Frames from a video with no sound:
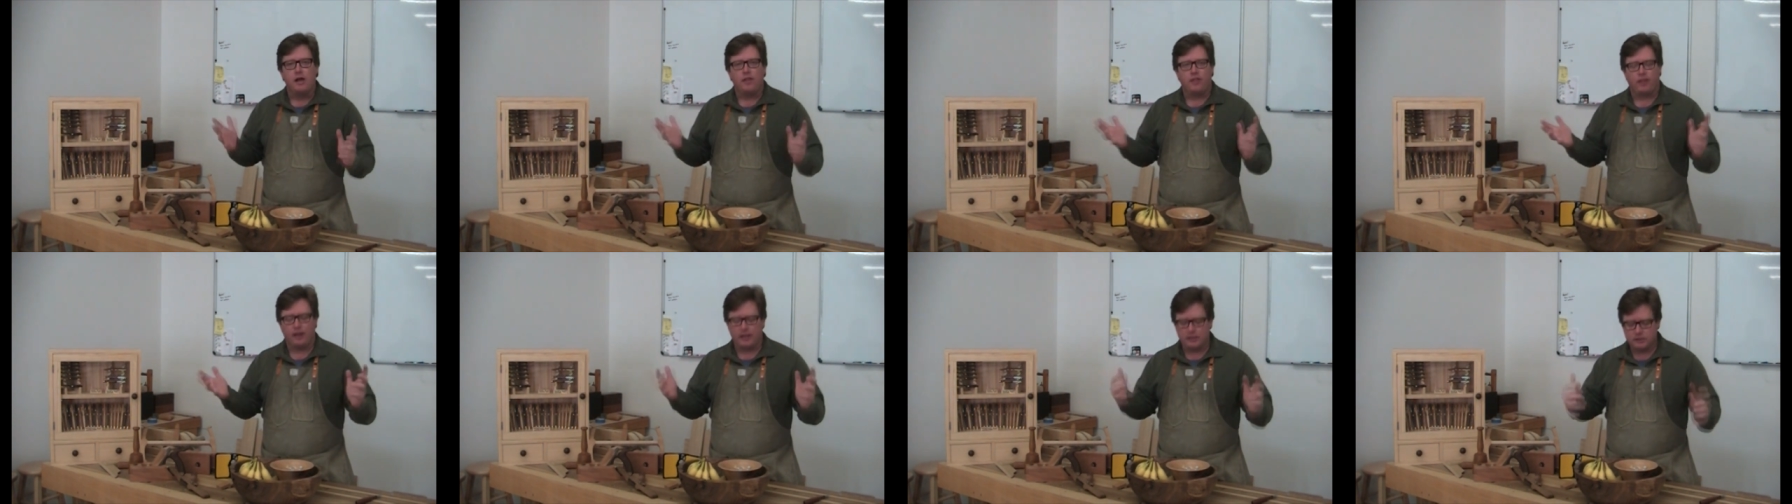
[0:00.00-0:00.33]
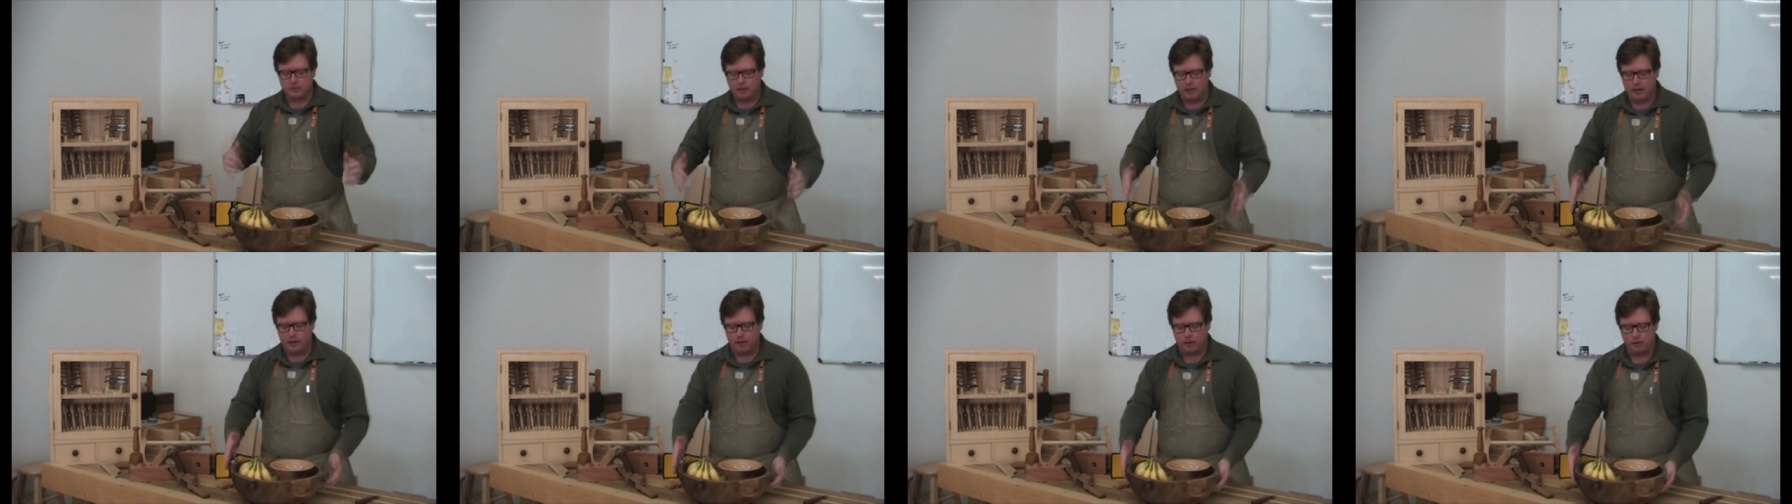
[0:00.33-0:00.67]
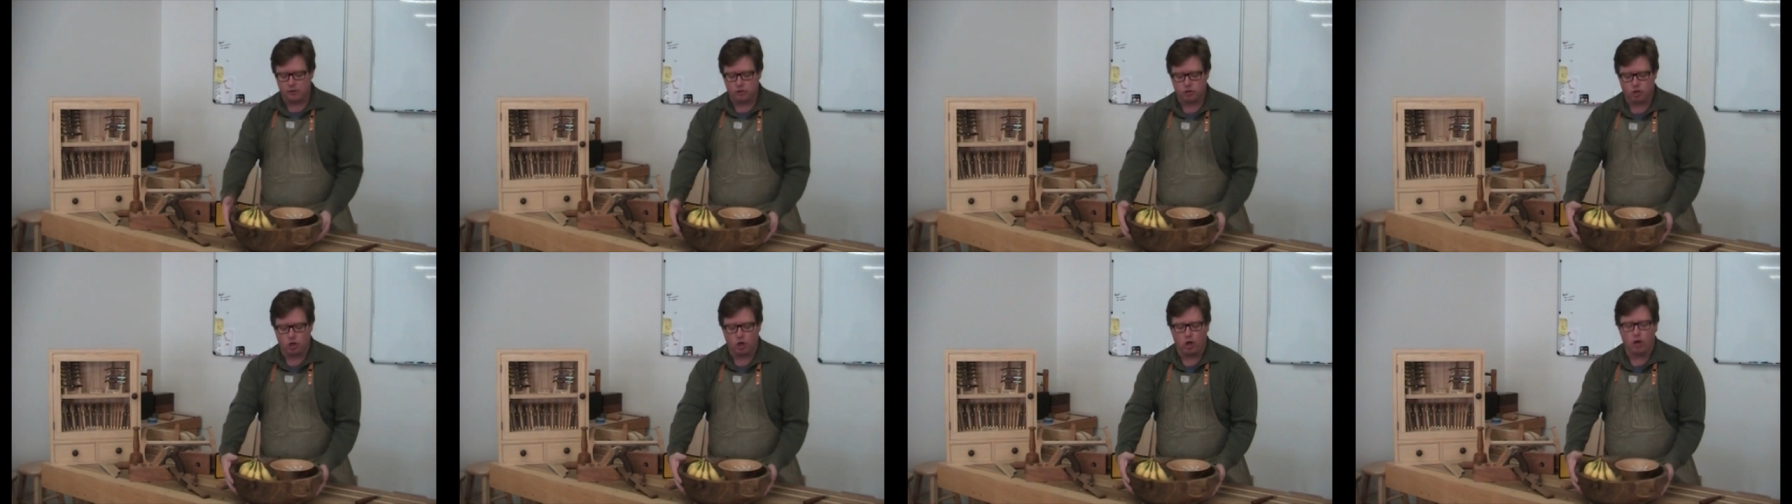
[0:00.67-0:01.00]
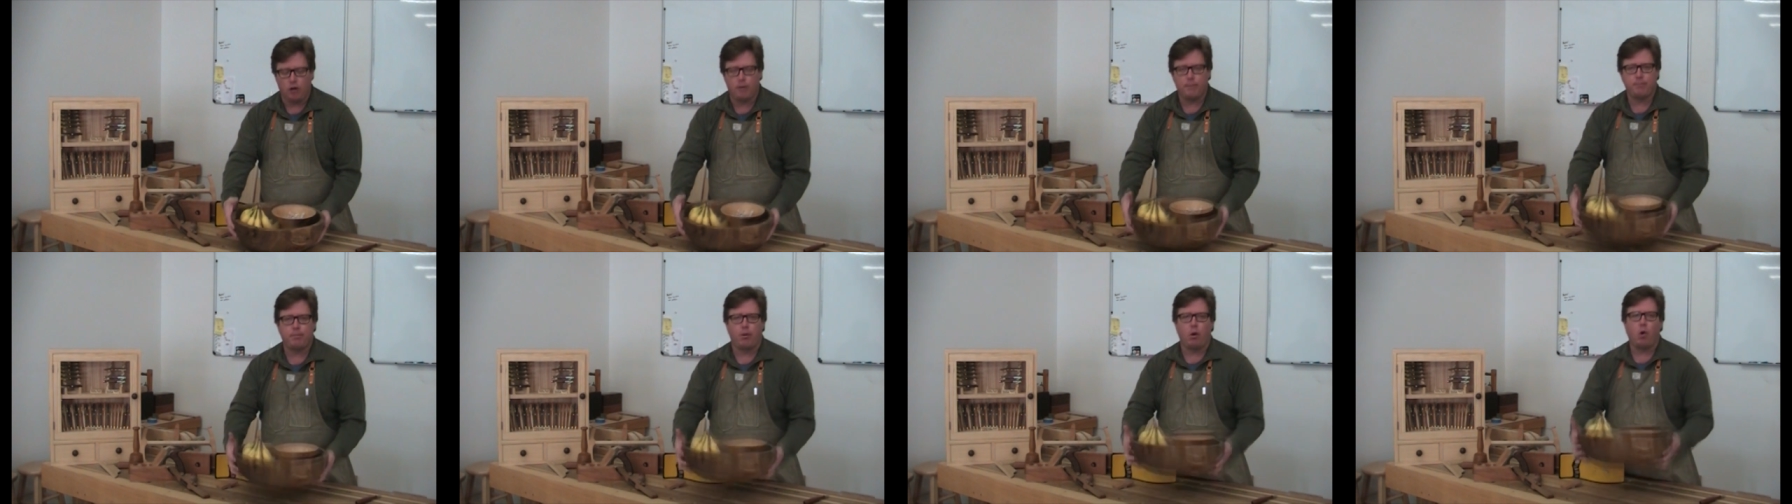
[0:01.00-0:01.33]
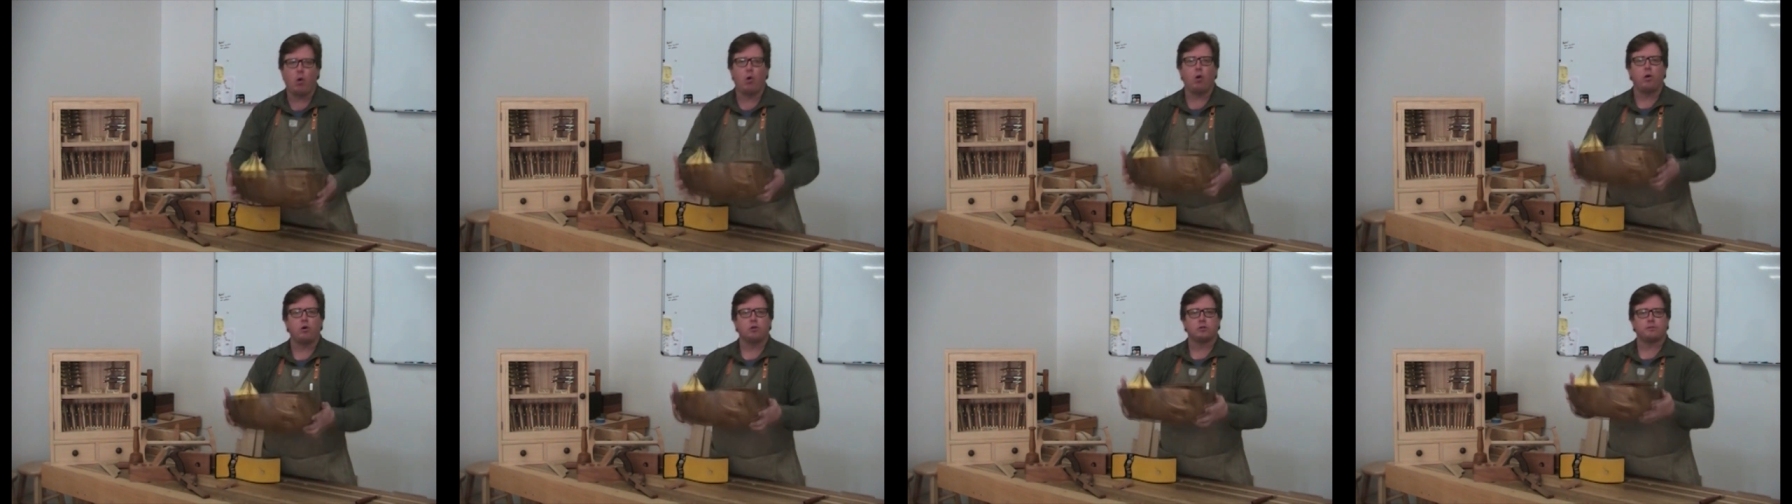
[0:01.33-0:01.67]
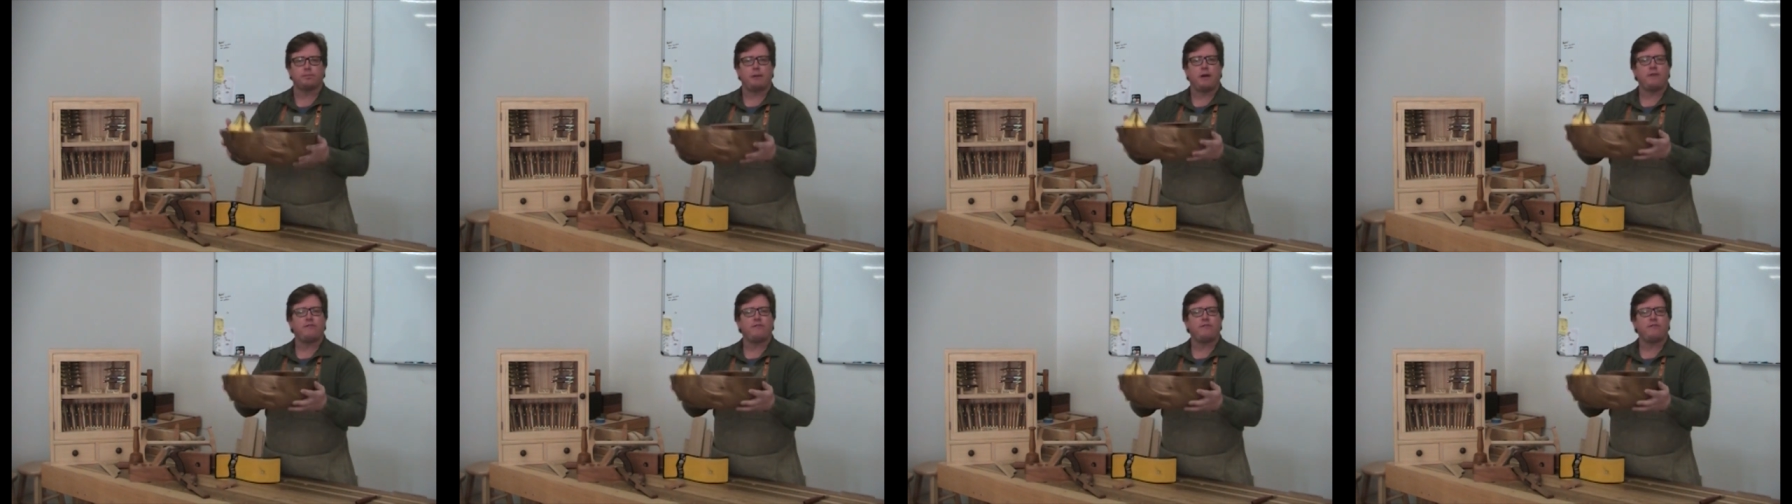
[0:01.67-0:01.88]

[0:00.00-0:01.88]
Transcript: things like turn bowls.